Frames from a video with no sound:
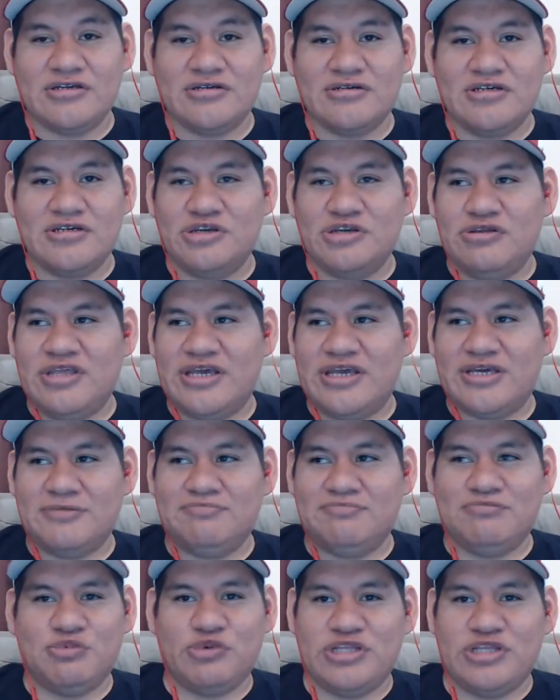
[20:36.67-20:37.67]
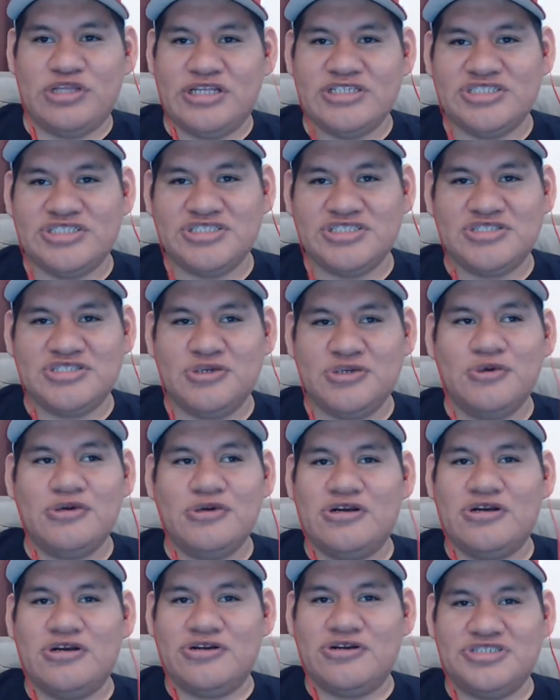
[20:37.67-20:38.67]
like a religious store
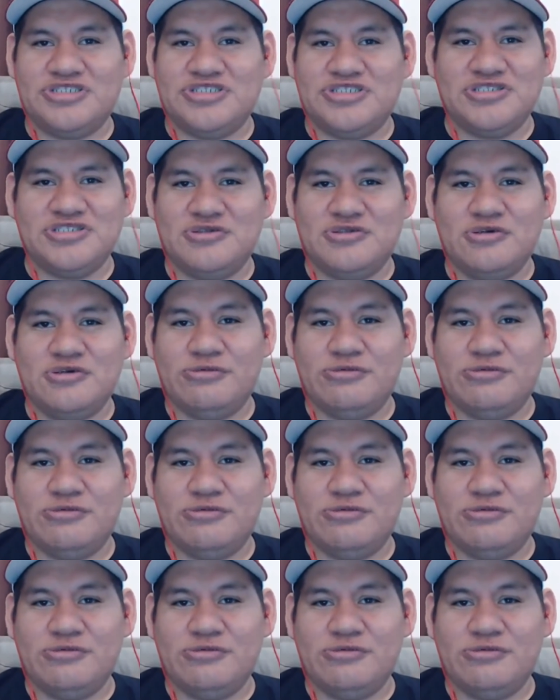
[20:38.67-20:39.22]
or a Christian store.